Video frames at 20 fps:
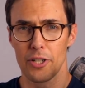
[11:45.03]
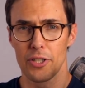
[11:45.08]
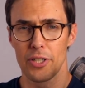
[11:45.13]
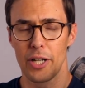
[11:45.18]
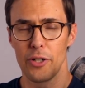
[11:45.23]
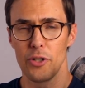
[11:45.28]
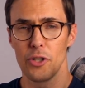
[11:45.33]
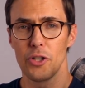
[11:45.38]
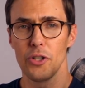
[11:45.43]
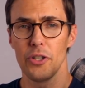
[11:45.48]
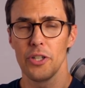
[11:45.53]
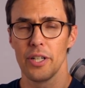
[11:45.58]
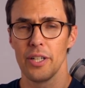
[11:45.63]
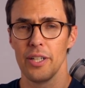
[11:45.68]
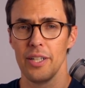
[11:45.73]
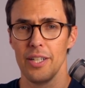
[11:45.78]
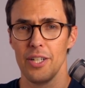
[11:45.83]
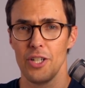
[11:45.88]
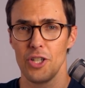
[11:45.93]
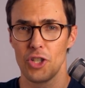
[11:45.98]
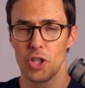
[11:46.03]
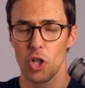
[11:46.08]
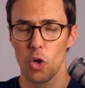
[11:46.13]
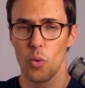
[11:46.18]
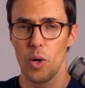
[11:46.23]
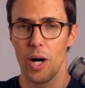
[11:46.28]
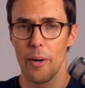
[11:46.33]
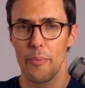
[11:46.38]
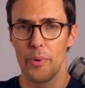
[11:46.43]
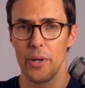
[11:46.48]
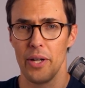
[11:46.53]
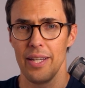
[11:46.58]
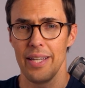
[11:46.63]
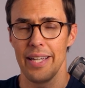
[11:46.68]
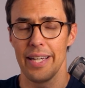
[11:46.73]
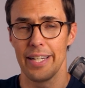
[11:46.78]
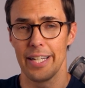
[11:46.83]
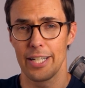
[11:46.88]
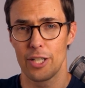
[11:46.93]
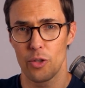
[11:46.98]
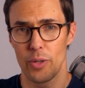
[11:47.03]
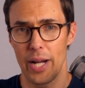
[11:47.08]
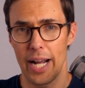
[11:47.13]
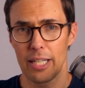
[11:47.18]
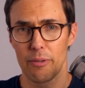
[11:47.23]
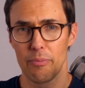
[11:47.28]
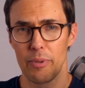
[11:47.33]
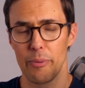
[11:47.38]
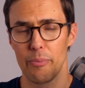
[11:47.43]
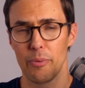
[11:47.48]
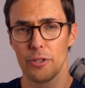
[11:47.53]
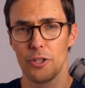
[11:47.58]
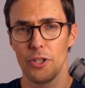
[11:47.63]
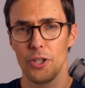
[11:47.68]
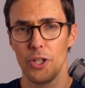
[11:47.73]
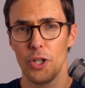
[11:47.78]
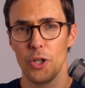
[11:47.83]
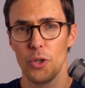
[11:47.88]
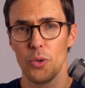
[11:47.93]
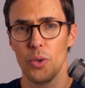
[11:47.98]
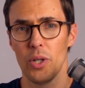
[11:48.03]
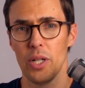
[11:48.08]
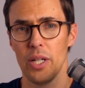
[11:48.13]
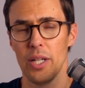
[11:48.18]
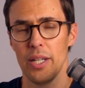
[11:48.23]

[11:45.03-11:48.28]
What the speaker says: how are you going to show up and attract people to you,